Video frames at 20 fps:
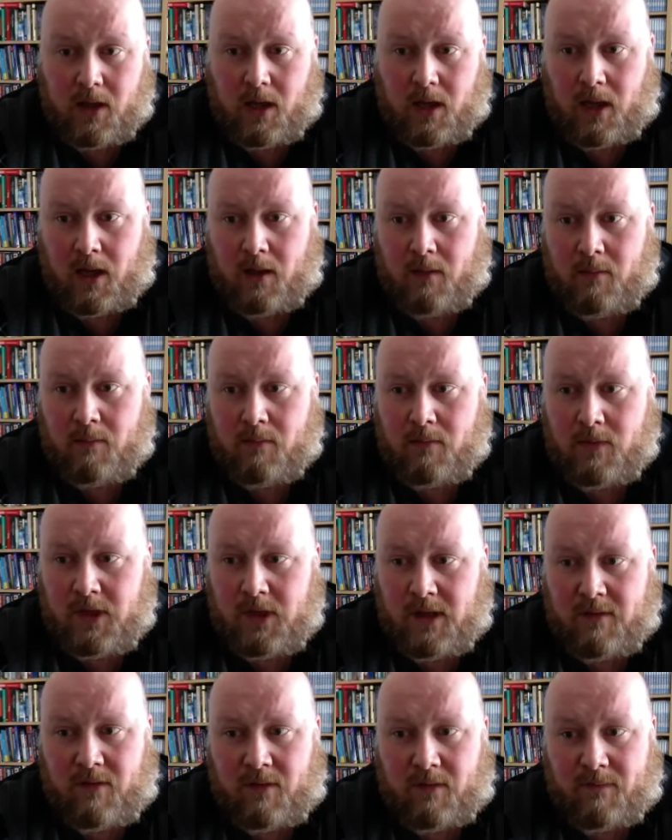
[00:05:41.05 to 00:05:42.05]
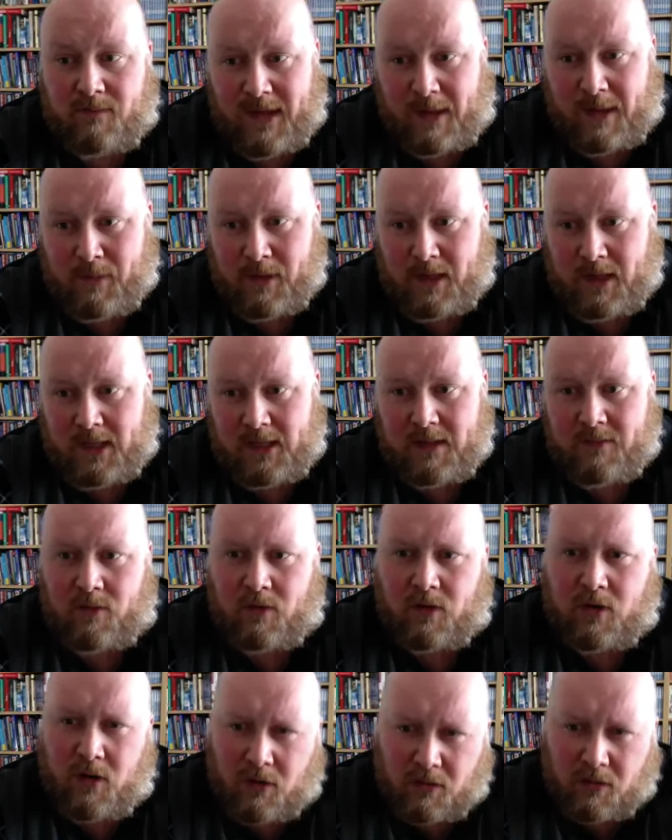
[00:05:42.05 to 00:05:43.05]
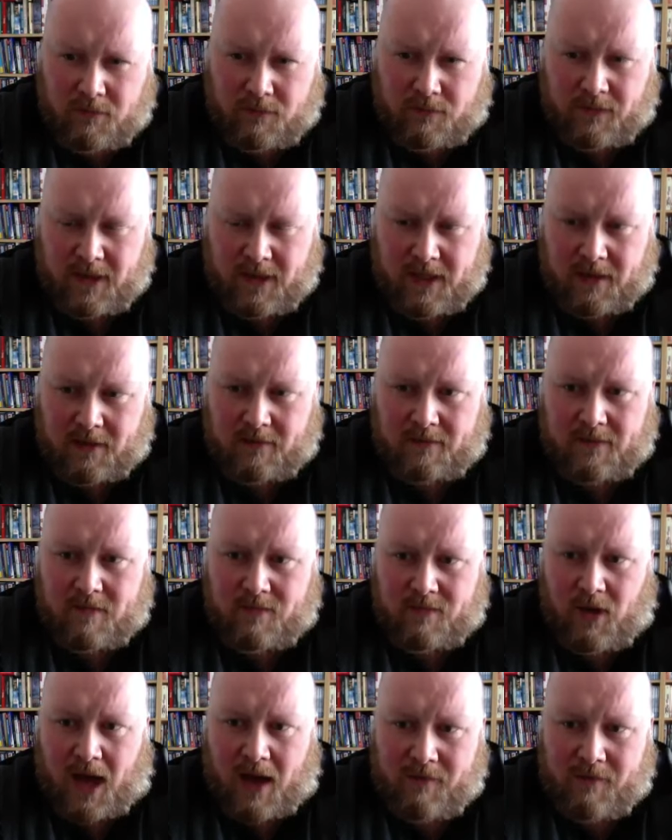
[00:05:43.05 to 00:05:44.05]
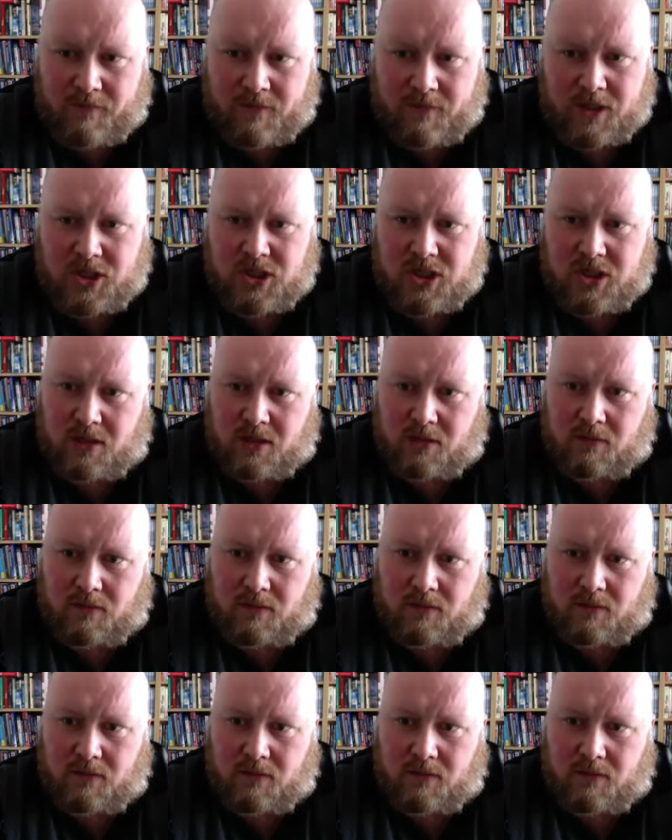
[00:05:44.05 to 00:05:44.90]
You know, they've got family, they've got conflicts, they've got other issues,